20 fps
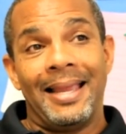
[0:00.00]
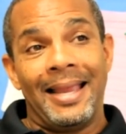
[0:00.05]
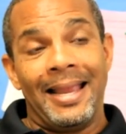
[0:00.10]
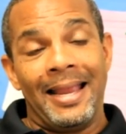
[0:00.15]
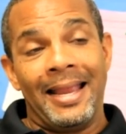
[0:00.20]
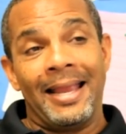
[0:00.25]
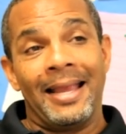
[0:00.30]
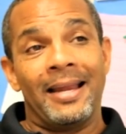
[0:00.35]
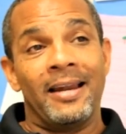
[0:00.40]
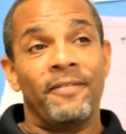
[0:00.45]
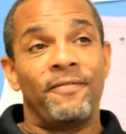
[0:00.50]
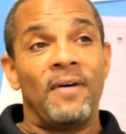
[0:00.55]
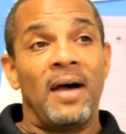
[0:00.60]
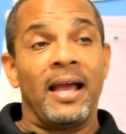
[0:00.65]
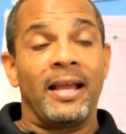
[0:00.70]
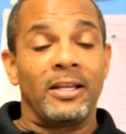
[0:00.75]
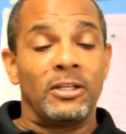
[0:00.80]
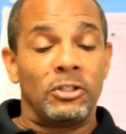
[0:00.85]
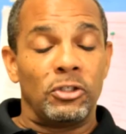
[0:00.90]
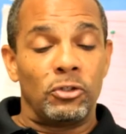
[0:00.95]
And if
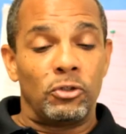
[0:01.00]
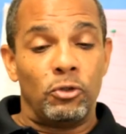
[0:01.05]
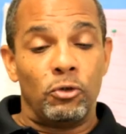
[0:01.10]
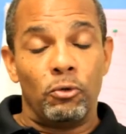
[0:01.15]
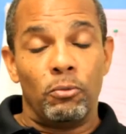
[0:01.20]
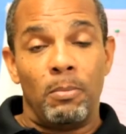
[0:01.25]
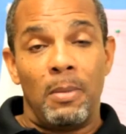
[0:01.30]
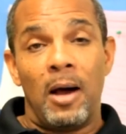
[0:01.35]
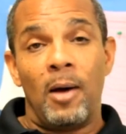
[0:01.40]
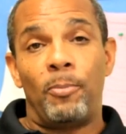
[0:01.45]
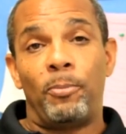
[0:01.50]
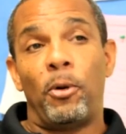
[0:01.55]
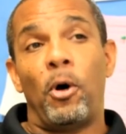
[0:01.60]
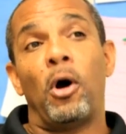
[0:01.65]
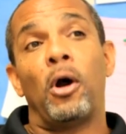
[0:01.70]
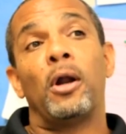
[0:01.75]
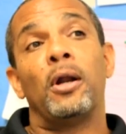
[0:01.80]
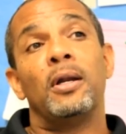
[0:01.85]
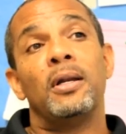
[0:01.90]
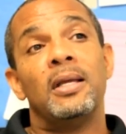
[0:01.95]
I could just do my
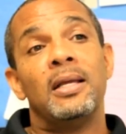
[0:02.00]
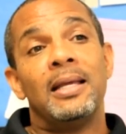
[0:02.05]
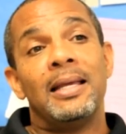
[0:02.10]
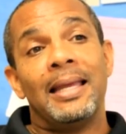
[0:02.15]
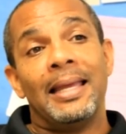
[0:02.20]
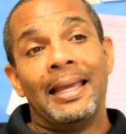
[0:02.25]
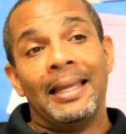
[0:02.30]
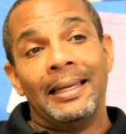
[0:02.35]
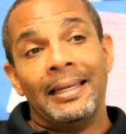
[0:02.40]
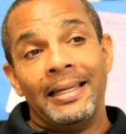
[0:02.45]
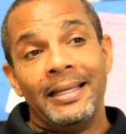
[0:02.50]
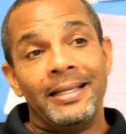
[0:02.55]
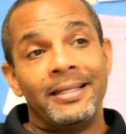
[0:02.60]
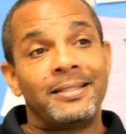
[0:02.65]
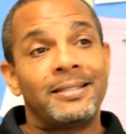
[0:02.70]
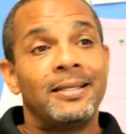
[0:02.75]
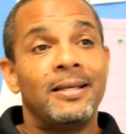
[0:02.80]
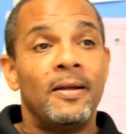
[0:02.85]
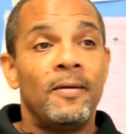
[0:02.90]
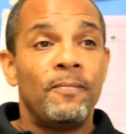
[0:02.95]
part, at
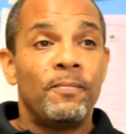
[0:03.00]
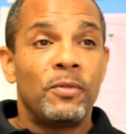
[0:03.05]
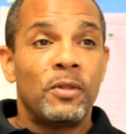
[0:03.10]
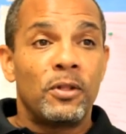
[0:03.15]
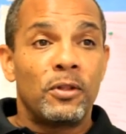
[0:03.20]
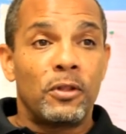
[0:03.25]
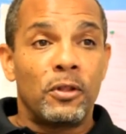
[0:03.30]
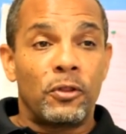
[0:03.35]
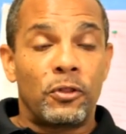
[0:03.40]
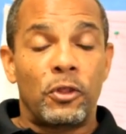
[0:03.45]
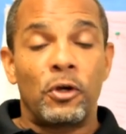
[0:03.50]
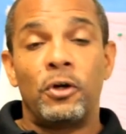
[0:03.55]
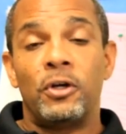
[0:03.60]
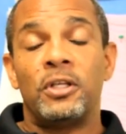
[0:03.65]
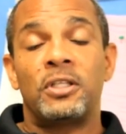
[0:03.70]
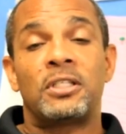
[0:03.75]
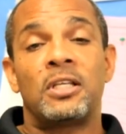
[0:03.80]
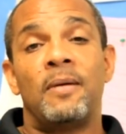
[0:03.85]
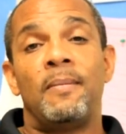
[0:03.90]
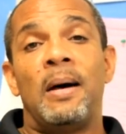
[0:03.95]
least the
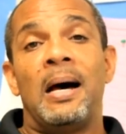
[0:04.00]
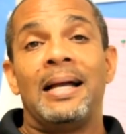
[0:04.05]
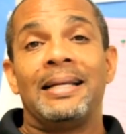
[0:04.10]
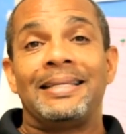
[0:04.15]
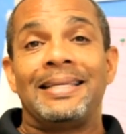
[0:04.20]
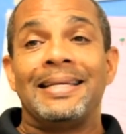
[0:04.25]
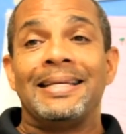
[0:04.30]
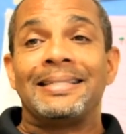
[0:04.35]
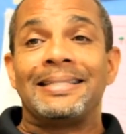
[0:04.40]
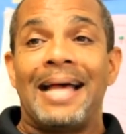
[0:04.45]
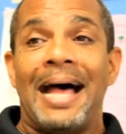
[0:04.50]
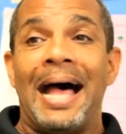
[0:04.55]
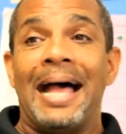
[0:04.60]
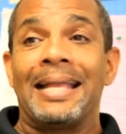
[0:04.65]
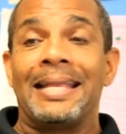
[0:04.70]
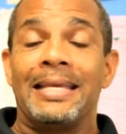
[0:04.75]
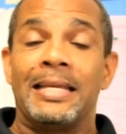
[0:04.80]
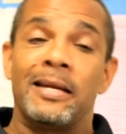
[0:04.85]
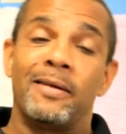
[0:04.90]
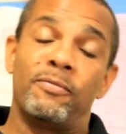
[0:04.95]
30 some odd kids I
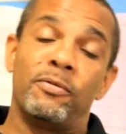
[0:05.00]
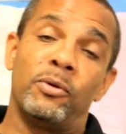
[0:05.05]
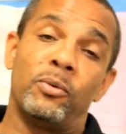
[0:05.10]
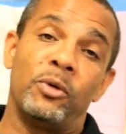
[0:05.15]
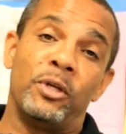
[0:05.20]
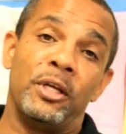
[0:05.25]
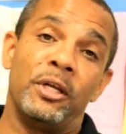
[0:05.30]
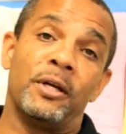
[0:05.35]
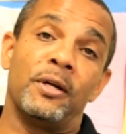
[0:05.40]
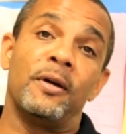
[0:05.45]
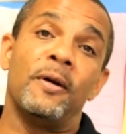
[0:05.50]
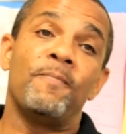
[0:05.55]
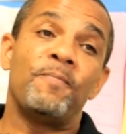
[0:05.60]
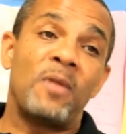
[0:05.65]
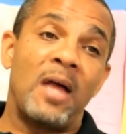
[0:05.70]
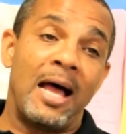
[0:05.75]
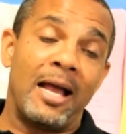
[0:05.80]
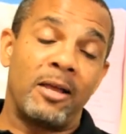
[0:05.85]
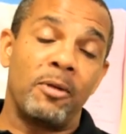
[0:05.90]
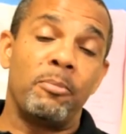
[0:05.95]
get every year,
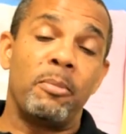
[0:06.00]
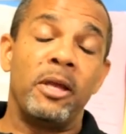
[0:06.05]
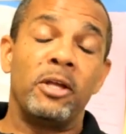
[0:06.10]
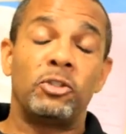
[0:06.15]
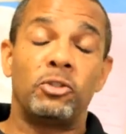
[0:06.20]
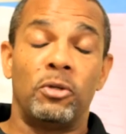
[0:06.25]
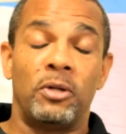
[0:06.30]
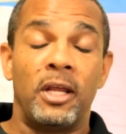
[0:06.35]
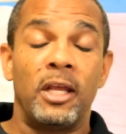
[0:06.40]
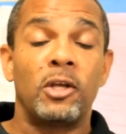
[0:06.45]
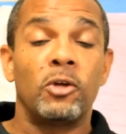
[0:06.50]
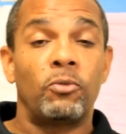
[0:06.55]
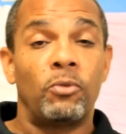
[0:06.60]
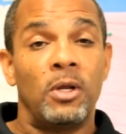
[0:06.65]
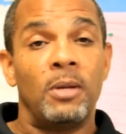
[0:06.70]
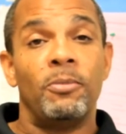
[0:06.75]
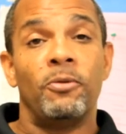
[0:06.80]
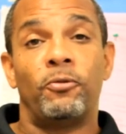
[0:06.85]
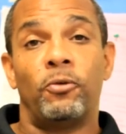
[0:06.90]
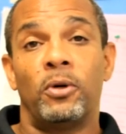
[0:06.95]
I can make sure they can
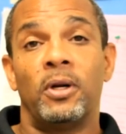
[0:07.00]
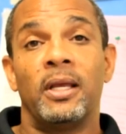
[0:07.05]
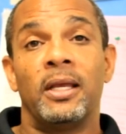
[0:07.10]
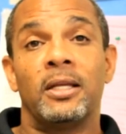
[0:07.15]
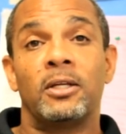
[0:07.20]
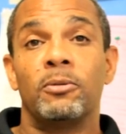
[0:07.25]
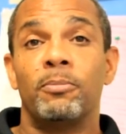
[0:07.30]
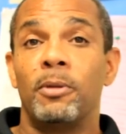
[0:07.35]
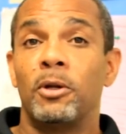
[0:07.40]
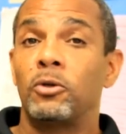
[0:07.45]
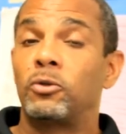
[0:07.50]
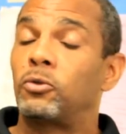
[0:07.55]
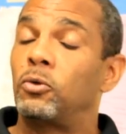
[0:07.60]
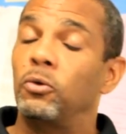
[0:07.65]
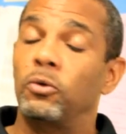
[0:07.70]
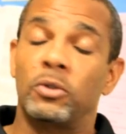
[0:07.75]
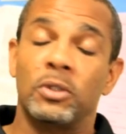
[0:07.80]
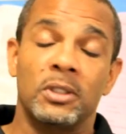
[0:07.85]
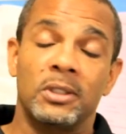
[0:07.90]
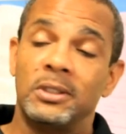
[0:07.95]
read before they get to middle
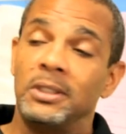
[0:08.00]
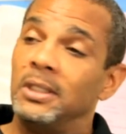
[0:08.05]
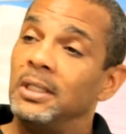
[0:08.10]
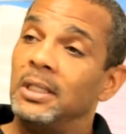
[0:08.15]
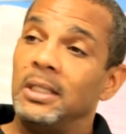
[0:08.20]
school, because